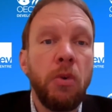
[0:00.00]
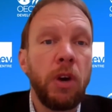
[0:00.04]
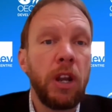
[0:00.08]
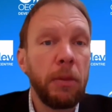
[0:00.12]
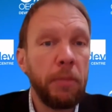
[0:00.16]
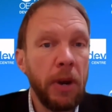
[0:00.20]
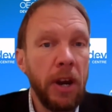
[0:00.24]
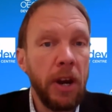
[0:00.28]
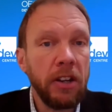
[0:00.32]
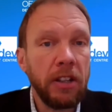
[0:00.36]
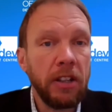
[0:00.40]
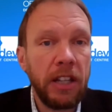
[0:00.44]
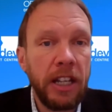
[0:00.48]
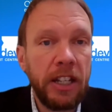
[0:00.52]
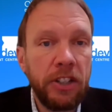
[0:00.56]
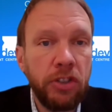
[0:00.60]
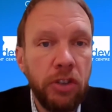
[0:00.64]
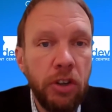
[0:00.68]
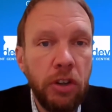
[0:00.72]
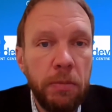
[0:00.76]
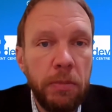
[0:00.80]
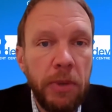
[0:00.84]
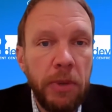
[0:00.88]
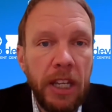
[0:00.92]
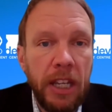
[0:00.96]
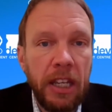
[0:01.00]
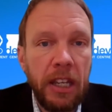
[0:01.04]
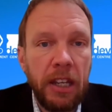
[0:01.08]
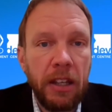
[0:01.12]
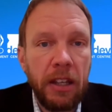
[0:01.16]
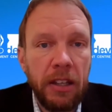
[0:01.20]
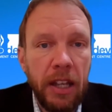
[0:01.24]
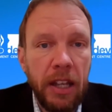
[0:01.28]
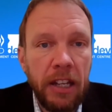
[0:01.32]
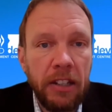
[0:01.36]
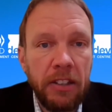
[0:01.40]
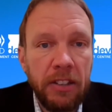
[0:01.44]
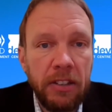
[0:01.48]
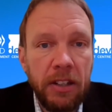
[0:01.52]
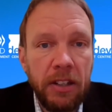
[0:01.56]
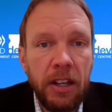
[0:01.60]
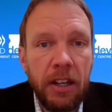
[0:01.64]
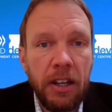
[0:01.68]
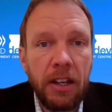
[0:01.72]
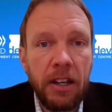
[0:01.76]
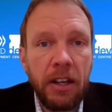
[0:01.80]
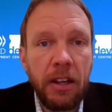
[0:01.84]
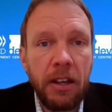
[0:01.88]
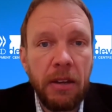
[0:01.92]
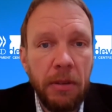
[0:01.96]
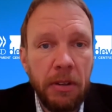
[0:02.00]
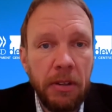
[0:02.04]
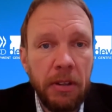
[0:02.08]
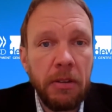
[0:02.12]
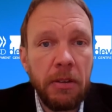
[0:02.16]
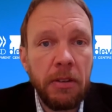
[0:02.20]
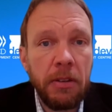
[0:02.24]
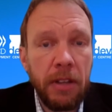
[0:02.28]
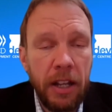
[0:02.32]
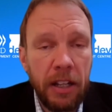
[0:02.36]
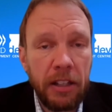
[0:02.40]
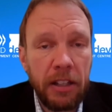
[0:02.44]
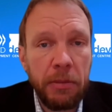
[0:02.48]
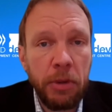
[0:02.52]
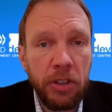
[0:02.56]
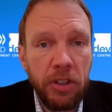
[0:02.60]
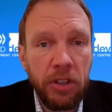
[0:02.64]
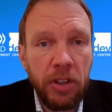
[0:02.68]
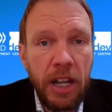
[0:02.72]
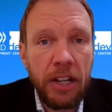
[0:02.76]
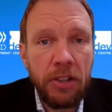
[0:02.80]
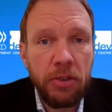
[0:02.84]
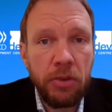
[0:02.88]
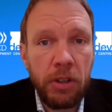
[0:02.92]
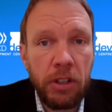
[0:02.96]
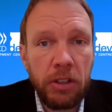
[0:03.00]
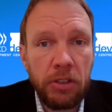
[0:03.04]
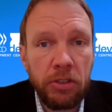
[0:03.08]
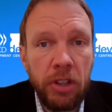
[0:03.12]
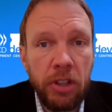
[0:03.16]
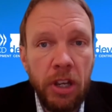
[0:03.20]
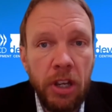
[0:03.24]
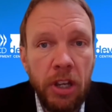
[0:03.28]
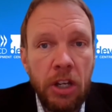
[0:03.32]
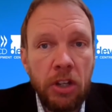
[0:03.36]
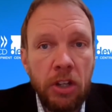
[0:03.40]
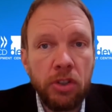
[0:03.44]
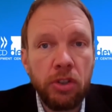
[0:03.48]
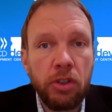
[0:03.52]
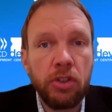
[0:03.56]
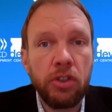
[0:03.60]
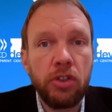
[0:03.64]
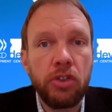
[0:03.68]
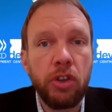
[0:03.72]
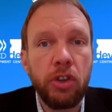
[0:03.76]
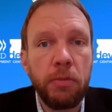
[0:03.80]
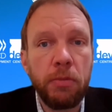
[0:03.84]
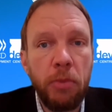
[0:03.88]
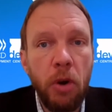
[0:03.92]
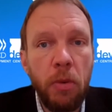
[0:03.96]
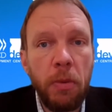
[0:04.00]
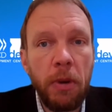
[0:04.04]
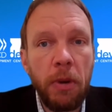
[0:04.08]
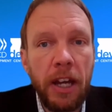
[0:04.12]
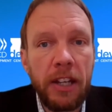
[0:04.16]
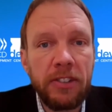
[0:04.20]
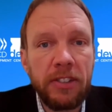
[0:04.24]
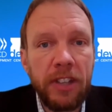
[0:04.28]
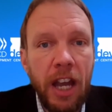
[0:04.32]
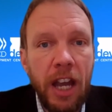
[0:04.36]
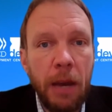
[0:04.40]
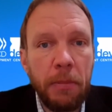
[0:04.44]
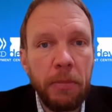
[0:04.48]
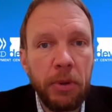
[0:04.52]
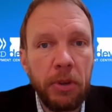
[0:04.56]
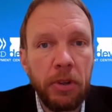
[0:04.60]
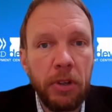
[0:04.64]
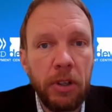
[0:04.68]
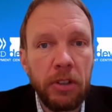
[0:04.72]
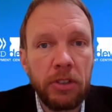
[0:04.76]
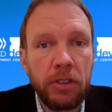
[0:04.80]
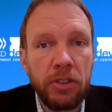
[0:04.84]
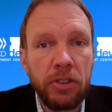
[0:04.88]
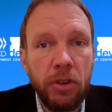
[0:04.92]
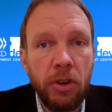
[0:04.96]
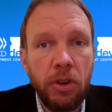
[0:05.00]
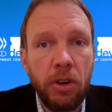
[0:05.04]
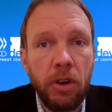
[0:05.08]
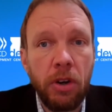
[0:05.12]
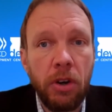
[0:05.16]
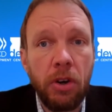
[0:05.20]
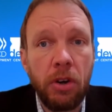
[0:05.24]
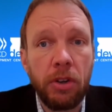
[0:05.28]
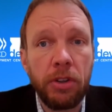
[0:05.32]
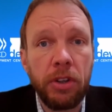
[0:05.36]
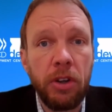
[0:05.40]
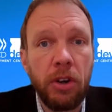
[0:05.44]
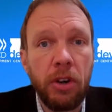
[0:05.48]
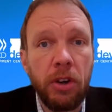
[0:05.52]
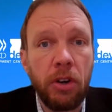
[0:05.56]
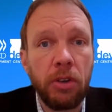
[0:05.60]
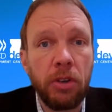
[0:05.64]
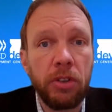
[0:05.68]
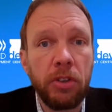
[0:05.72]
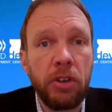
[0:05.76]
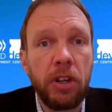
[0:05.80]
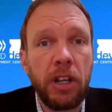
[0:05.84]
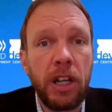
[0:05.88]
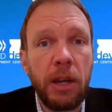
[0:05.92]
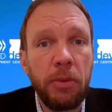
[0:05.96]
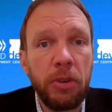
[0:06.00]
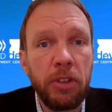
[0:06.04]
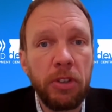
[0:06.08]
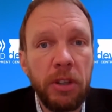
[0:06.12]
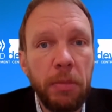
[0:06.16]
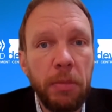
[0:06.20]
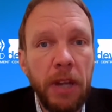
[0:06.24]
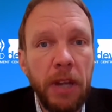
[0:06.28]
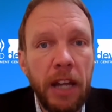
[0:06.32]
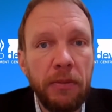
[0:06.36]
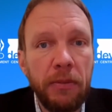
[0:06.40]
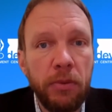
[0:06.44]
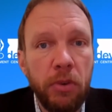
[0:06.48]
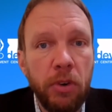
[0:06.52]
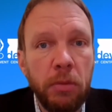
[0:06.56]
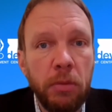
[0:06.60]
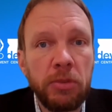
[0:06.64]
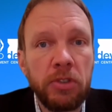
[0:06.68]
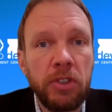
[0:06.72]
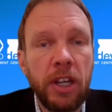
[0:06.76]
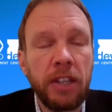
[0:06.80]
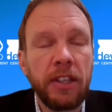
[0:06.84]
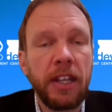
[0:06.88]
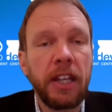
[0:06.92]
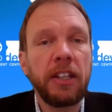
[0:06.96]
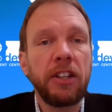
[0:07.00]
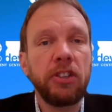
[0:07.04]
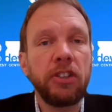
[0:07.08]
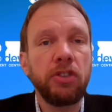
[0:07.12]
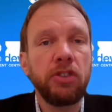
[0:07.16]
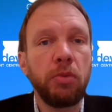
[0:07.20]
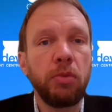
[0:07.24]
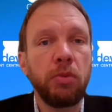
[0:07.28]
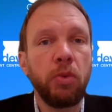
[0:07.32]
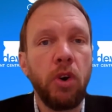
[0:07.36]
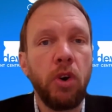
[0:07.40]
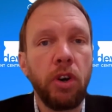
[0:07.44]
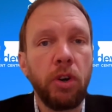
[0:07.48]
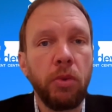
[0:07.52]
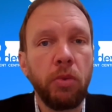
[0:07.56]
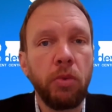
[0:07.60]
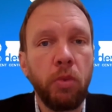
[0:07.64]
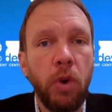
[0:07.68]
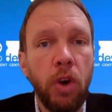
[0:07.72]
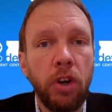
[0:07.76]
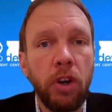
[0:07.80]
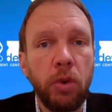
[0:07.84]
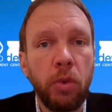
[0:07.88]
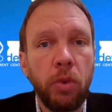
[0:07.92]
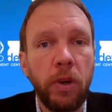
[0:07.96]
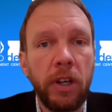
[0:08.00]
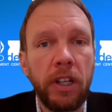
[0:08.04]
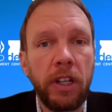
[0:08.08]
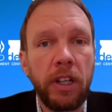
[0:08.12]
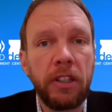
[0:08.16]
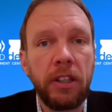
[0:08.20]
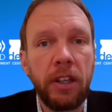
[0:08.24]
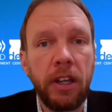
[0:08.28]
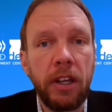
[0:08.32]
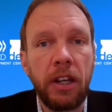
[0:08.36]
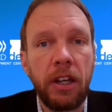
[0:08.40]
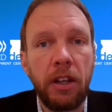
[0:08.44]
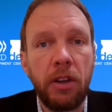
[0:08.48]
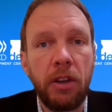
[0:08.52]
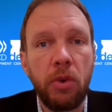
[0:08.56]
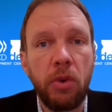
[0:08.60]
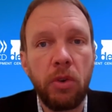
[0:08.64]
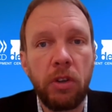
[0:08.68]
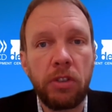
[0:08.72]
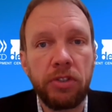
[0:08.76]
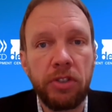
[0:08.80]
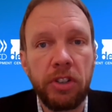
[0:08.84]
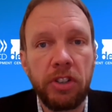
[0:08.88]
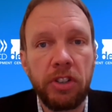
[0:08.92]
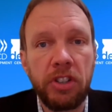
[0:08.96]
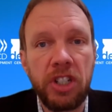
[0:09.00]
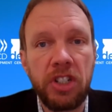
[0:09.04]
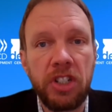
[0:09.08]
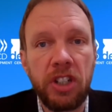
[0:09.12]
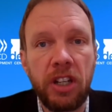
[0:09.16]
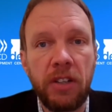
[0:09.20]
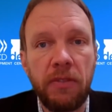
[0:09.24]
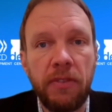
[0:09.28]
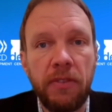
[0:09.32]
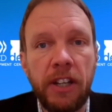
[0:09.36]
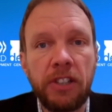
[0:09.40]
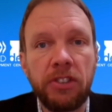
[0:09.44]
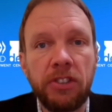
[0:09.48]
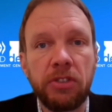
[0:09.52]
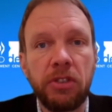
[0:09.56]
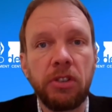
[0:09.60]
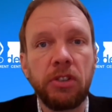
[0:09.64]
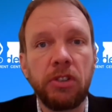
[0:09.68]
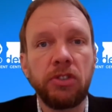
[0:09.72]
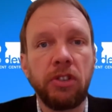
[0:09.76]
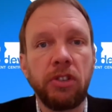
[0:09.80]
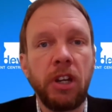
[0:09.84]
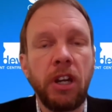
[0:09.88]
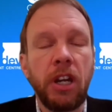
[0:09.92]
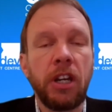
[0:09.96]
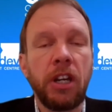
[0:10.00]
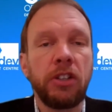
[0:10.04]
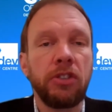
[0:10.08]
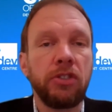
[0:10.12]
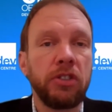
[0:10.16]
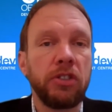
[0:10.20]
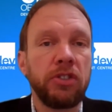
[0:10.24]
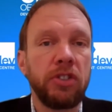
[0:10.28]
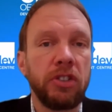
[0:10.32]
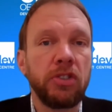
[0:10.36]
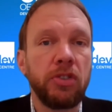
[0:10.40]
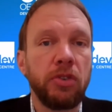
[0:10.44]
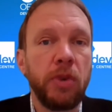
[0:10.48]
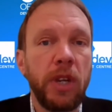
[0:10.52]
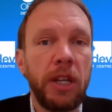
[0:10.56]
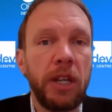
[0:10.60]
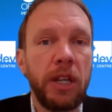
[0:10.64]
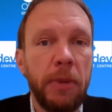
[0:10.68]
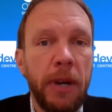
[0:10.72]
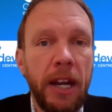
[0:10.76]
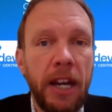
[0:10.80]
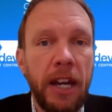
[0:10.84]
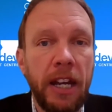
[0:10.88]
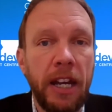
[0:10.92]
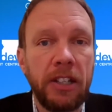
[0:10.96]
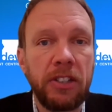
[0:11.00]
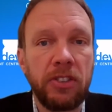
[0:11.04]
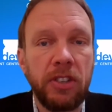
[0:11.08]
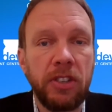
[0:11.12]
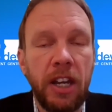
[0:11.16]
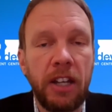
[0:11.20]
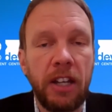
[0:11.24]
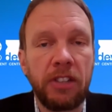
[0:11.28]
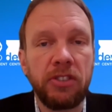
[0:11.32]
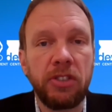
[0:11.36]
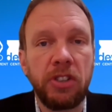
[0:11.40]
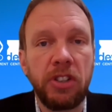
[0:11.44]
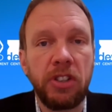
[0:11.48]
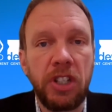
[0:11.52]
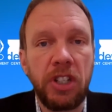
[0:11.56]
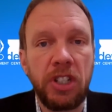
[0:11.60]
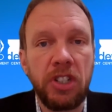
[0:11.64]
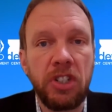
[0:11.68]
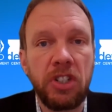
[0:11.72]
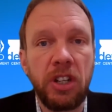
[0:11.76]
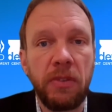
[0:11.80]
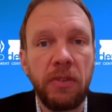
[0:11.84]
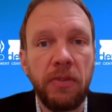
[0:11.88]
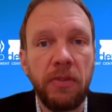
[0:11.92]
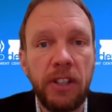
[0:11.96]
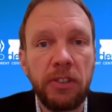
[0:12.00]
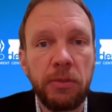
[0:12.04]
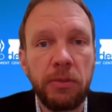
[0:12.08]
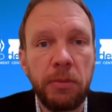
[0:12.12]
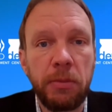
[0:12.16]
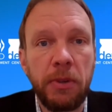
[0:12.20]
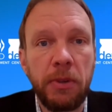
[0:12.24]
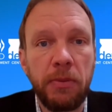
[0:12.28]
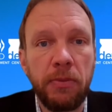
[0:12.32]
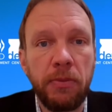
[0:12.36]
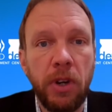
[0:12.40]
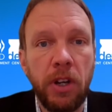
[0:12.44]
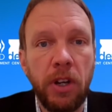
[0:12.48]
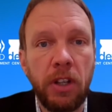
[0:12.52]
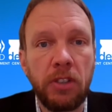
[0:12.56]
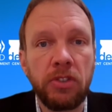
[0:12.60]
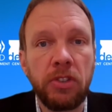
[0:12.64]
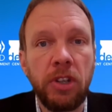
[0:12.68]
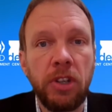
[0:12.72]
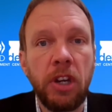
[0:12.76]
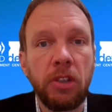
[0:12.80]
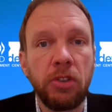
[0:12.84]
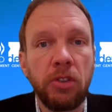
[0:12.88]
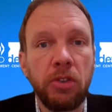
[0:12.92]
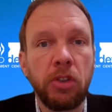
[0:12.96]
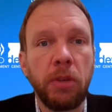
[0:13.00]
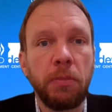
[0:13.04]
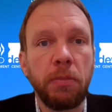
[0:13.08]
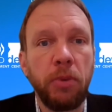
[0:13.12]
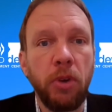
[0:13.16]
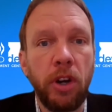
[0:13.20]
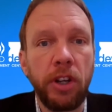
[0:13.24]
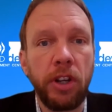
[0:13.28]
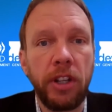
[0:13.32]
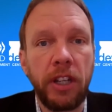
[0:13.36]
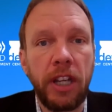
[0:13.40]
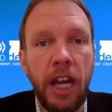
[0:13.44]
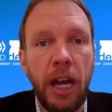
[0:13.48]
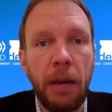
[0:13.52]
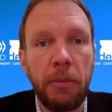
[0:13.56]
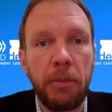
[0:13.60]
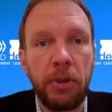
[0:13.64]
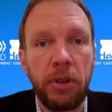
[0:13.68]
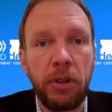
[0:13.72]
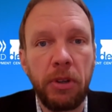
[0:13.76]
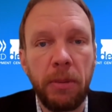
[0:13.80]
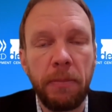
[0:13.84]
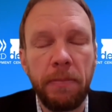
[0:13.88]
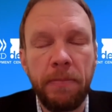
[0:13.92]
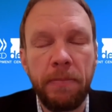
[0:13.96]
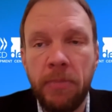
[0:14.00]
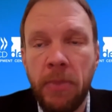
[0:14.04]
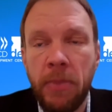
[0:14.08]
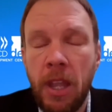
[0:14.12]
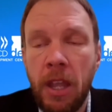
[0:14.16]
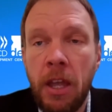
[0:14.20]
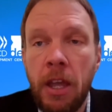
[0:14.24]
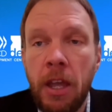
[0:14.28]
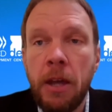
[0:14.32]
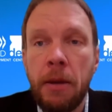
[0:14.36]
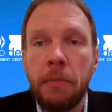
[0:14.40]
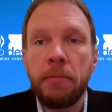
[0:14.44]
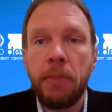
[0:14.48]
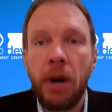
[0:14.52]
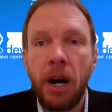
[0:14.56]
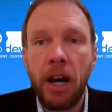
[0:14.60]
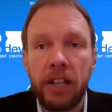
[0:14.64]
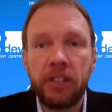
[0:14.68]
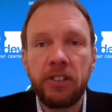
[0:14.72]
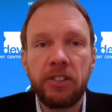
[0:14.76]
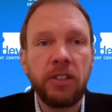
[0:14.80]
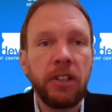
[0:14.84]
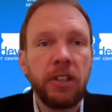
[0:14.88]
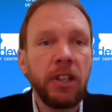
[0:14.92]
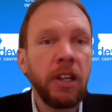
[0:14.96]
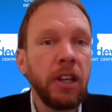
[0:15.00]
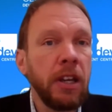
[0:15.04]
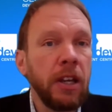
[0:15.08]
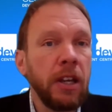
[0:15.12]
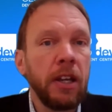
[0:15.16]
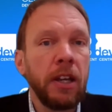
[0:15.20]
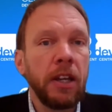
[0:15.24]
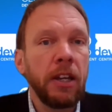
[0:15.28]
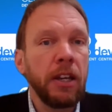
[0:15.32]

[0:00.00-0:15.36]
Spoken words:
Well, apparently it should be that that the multilaterals should mobilize capital on collaborative platforms, they should work with local strategic investors, such as green banks and strategic investment funds, to deploy the capital. But